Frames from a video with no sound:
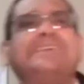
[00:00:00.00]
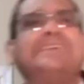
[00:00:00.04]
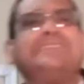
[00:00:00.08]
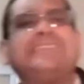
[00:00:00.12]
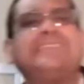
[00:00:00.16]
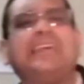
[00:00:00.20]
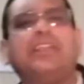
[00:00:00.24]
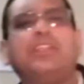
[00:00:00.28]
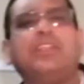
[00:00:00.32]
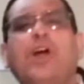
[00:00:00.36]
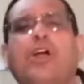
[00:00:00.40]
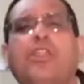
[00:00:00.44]

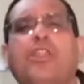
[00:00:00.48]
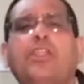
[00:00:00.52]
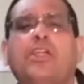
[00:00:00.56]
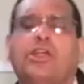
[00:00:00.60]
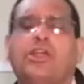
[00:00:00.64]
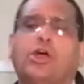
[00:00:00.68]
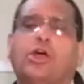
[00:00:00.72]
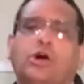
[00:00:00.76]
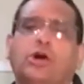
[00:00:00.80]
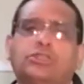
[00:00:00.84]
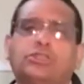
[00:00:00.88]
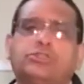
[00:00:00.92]
there's
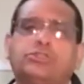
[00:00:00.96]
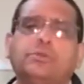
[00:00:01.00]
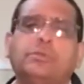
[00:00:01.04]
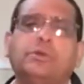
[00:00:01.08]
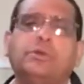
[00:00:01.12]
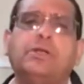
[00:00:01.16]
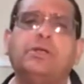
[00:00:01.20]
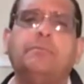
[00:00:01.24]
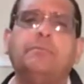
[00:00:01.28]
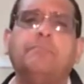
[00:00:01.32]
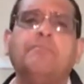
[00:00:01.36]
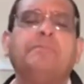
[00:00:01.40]
another
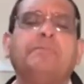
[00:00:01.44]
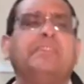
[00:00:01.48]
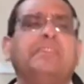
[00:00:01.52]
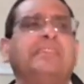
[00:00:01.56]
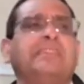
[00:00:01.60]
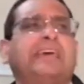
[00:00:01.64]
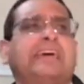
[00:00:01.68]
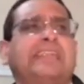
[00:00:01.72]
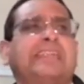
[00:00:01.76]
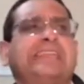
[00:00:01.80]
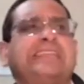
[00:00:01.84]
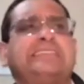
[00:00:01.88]
customer
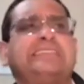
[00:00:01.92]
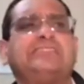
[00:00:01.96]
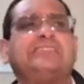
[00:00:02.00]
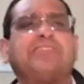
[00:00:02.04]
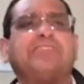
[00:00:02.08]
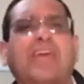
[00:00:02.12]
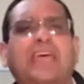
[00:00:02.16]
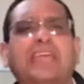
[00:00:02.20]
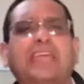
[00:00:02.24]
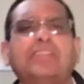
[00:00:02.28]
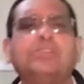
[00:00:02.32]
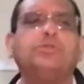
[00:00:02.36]
that
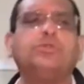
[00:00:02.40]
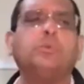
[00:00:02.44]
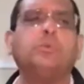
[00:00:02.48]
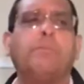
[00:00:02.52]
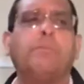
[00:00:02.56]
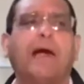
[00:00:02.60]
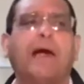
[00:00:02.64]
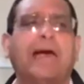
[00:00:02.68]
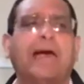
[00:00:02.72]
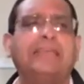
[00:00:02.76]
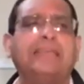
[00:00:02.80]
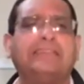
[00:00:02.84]
is trying
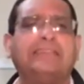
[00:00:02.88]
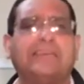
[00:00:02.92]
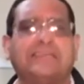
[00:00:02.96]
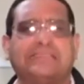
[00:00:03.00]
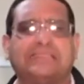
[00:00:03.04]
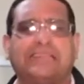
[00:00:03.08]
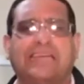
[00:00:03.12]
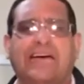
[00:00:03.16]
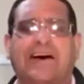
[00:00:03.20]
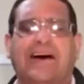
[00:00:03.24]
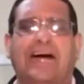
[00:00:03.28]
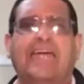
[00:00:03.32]
to buy
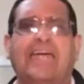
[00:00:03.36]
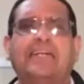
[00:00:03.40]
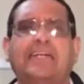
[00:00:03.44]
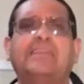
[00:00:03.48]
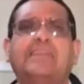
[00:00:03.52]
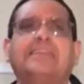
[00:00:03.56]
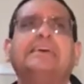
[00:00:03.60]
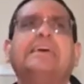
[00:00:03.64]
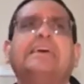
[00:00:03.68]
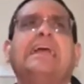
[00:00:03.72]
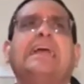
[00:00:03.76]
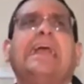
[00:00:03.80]
that
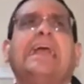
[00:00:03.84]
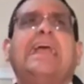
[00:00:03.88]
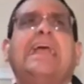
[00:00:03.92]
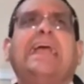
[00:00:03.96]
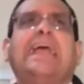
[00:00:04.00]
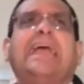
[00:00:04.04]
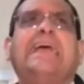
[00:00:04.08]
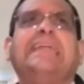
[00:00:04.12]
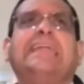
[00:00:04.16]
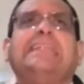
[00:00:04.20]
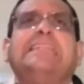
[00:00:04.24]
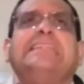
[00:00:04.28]
car.
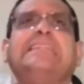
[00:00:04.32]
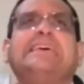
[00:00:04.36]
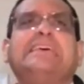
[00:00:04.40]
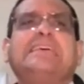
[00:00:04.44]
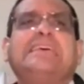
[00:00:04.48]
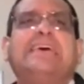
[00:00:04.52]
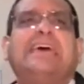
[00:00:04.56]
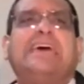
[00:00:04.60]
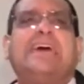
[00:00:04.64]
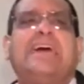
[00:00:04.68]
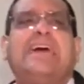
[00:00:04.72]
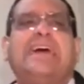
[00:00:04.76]
And
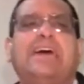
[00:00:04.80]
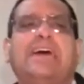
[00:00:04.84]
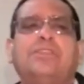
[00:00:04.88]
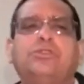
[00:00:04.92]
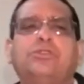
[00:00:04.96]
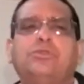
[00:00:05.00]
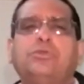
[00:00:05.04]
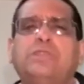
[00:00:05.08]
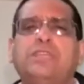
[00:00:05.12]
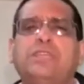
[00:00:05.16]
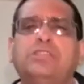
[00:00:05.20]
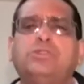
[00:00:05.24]

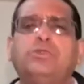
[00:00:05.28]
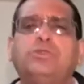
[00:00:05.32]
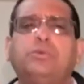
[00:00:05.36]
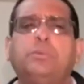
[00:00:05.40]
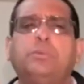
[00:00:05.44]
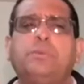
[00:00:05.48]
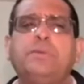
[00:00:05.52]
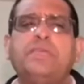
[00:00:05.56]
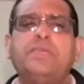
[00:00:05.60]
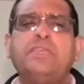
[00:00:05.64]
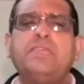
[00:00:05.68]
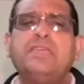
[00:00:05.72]
you need
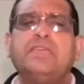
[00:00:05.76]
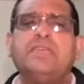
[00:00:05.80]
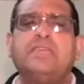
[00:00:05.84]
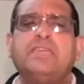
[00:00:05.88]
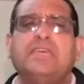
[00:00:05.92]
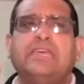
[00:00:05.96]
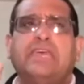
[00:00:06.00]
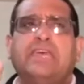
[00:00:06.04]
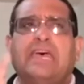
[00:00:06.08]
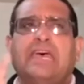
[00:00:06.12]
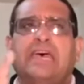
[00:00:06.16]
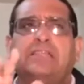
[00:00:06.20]
to be,
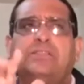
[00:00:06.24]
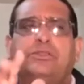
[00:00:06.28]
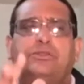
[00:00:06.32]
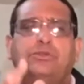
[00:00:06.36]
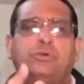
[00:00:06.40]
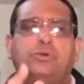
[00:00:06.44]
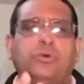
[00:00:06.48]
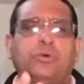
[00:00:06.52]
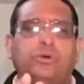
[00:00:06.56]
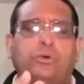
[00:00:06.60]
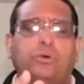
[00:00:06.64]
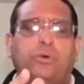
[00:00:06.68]

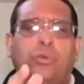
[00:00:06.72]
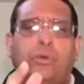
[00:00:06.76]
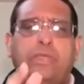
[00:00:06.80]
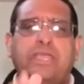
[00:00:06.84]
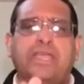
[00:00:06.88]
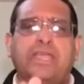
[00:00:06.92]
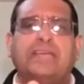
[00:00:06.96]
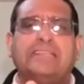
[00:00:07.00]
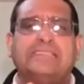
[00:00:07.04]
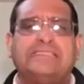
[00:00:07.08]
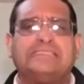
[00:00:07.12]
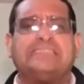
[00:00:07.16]

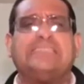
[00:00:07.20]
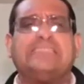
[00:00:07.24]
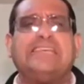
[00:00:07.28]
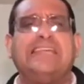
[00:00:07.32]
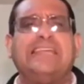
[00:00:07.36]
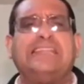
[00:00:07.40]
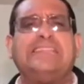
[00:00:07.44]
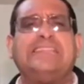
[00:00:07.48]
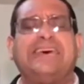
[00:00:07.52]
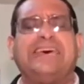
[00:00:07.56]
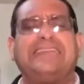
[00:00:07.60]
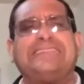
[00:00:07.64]
we can
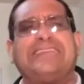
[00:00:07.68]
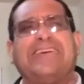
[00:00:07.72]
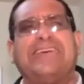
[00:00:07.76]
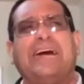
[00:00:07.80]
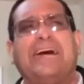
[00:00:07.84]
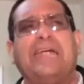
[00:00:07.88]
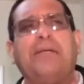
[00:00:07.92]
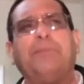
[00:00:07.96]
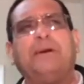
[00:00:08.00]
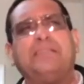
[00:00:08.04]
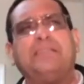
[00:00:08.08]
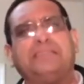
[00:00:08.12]
sell that
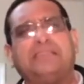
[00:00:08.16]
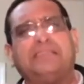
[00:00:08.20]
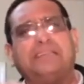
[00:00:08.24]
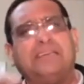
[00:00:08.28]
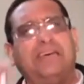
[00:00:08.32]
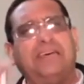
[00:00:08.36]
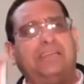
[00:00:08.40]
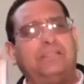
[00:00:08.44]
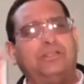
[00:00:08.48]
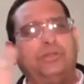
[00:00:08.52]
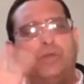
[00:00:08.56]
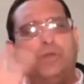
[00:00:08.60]
car, but
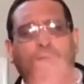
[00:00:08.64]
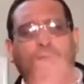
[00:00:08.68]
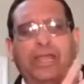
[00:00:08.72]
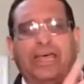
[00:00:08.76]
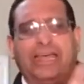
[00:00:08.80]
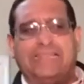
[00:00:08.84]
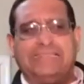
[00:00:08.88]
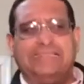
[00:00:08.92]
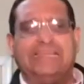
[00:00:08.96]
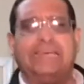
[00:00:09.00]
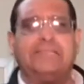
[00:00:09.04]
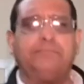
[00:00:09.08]

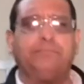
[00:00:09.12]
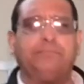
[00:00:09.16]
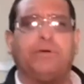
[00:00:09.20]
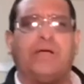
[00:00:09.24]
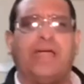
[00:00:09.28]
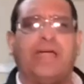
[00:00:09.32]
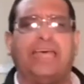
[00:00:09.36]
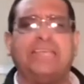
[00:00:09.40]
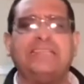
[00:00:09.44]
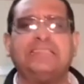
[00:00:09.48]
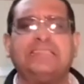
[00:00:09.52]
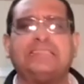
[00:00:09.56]
not at
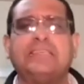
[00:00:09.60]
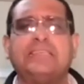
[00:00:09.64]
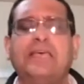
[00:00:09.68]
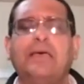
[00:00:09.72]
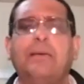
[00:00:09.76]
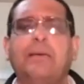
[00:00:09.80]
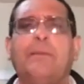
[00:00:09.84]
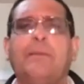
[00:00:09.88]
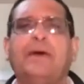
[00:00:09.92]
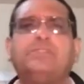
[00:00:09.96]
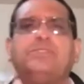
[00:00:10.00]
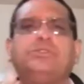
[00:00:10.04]
that price,
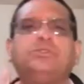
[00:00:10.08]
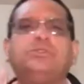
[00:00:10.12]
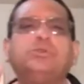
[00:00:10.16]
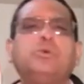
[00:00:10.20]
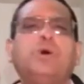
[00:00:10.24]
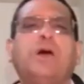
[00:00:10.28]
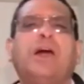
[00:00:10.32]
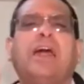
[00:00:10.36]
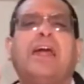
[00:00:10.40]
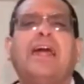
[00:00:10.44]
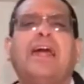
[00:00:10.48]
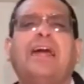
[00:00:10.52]
but
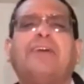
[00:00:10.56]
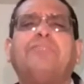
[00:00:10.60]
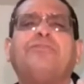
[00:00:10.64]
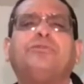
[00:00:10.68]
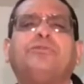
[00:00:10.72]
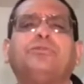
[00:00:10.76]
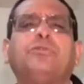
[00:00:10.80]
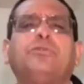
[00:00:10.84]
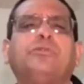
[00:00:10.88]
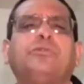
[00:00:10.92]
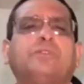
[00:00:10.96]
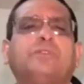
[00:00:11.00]
you
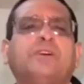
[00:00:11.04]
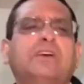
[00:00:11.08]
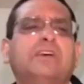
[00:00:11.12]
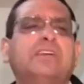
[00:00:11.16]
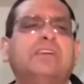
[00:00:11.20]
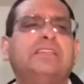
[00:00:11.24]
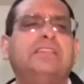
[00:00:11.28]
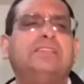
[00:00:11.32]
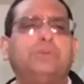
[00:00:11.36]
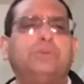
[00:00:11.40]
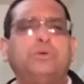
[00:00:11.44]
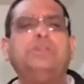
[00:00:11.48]
have to
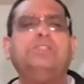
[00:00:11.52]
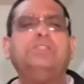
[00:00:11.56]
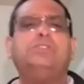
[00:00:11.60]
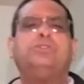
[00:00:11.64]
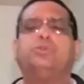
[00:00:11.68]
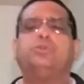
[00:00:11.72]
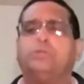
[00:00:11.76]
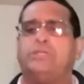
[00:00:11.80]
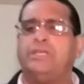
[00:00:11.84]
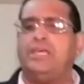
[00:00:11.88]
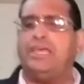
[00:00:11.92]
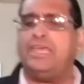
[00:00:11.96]
do
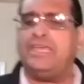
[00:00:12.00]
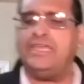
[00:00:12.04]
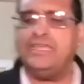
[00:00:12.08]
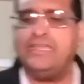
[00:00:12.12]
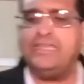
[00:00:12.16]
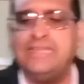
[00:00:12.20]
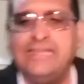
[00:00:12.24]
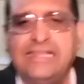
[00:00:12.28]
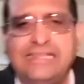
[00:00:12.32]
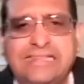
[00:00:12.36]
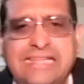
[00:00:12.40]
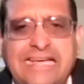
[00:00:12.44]
it
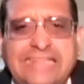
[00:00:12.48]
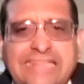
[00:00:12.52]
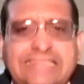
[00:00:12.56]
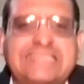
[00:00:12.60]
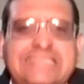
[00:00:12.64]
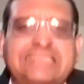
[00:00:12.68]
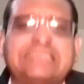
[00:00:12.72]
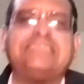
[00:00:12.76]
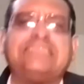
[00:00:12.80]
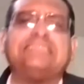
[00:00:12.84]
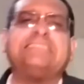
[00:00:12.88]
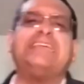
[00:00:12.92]
today.
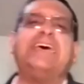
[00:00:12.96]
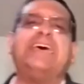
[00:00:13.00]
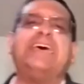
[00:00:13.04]
That's